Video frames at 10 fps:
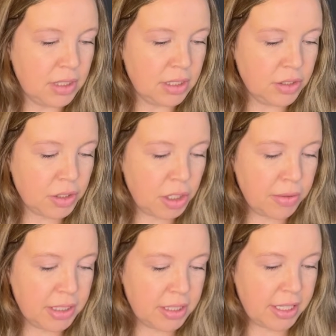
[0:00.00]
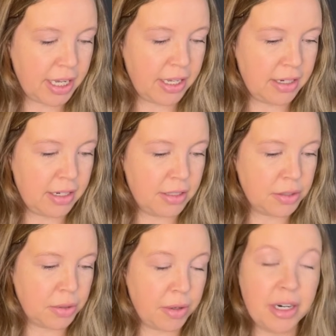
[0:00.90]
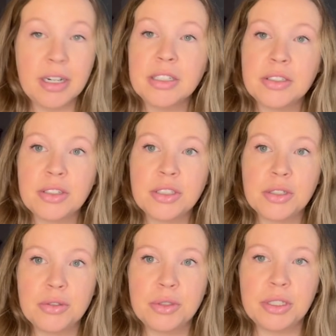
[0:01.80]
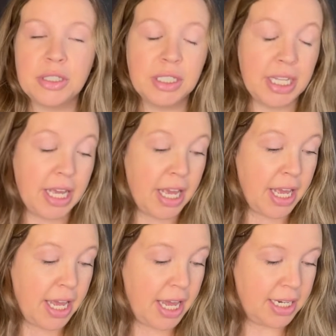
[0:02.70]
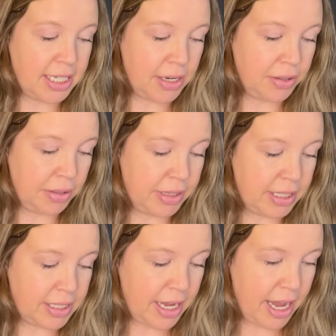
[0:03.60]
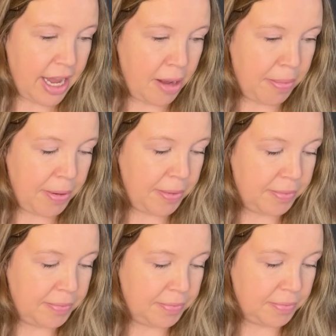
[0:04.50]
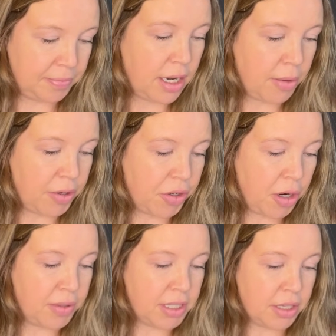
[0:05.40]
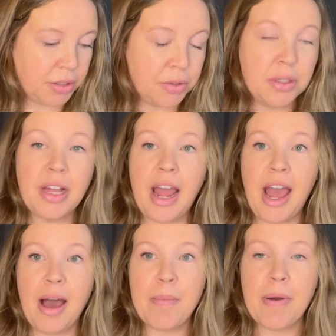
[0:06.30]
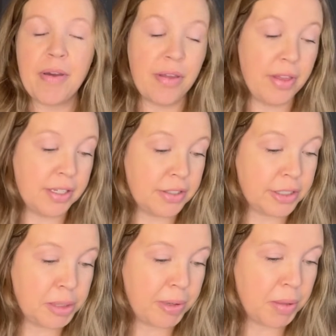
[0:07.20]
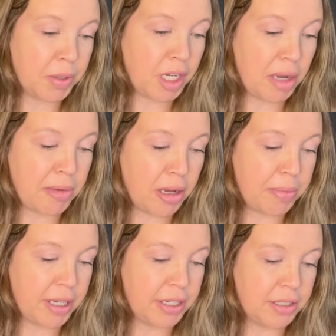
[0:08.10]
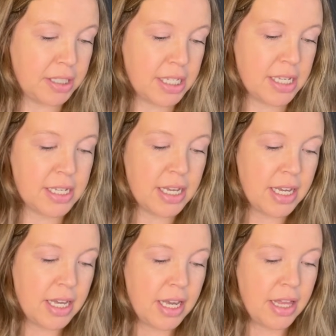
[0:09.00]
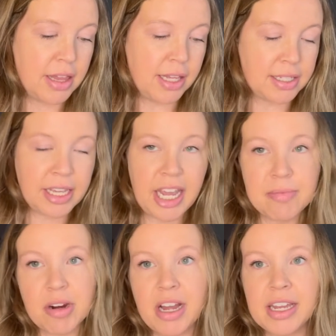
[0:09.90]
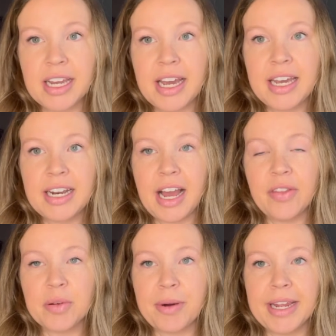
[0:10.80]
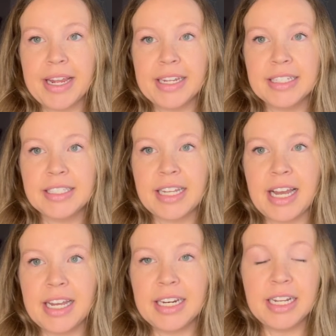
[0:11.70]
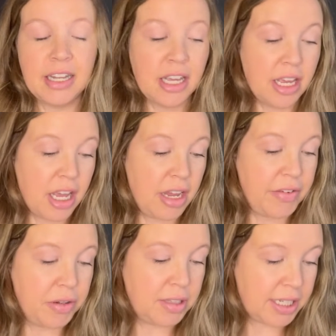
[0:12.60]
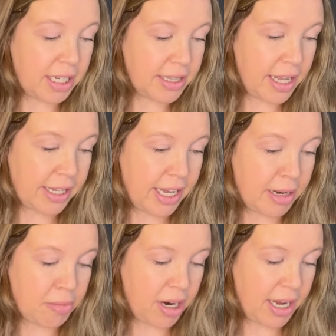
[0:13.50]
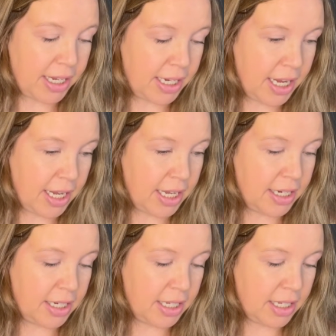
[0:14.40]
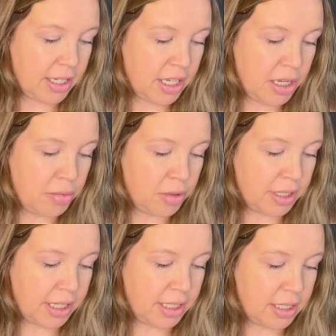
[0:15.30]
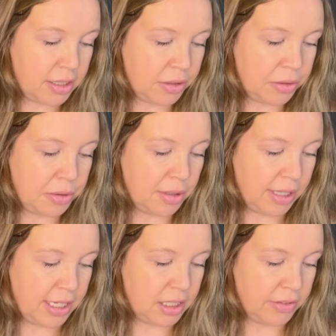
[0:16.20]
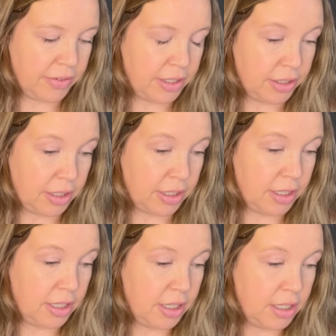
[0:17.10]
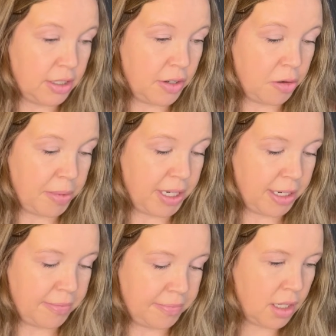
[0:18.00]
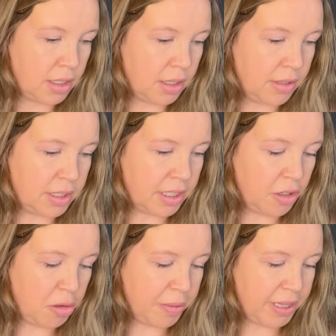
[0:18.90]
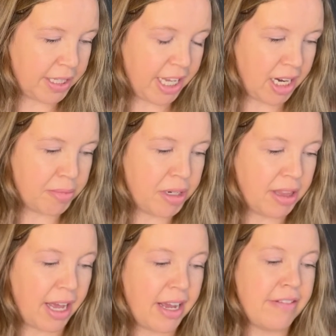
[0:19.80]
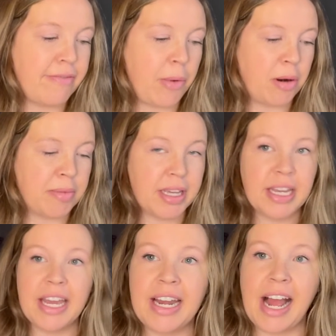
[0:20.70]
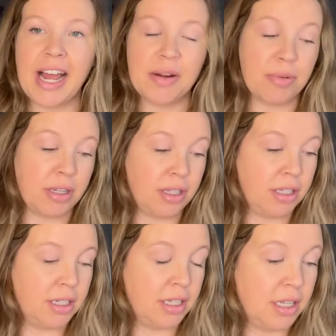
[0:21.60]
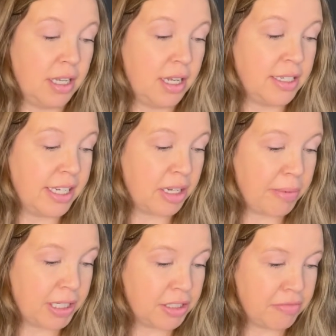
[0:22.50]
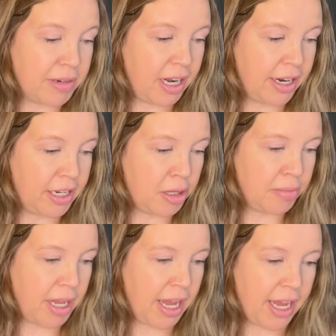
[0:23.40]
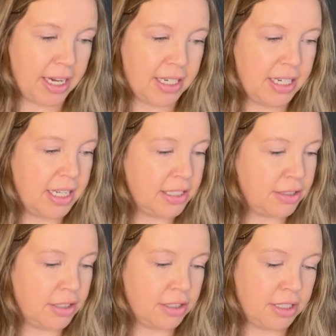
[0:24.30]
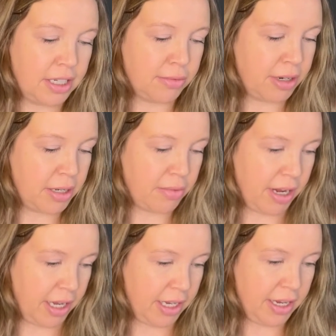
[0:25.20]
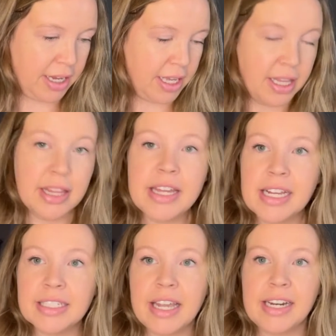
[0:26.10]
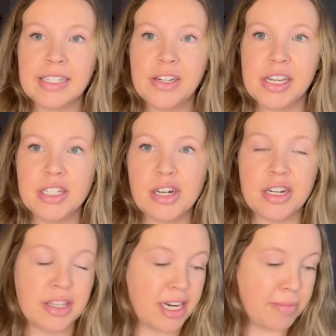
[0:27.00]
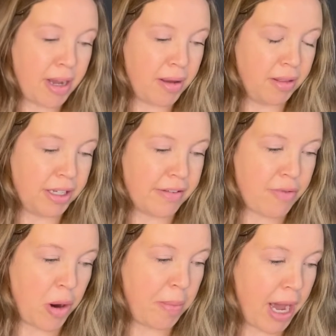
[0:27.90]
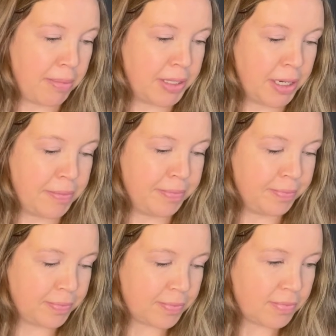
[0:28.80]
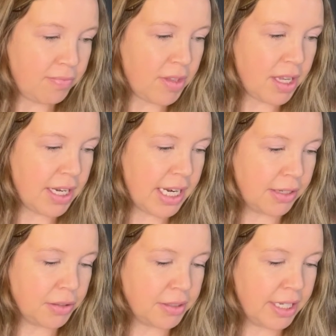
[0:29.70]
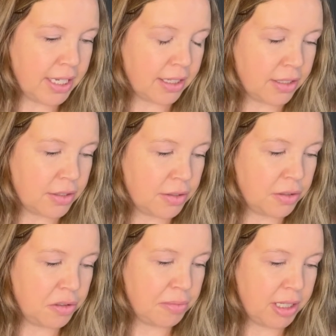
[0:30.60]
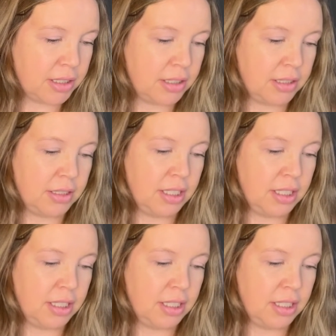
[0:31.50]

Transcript: Just go into that store, search Google, and download this app. Now, when you go into the Google app, the search bar will come up and you'll see this camera icon on the right-hand side. If you click on that camera icon, you will get the Google Lens feature to open up. So it's going to open the camera live for me, I will take a picture of my item and hit search, and right away the exact cookie jar that I'm looking for pops up. Now, don't take too much